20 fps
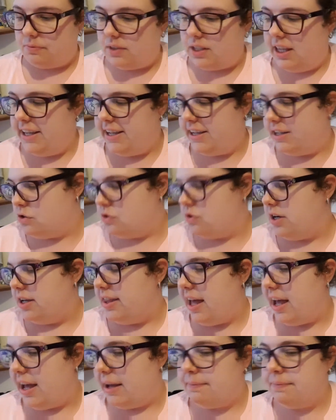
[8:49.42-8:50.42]
he can try
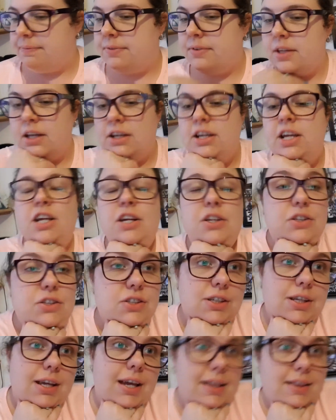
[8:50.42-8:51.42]
that.
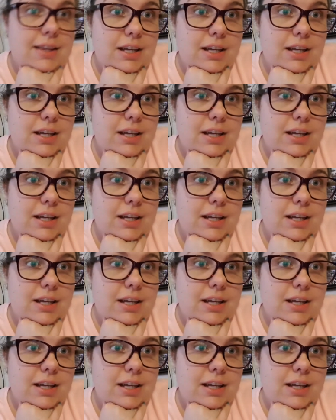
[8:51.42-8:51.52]
So yeah,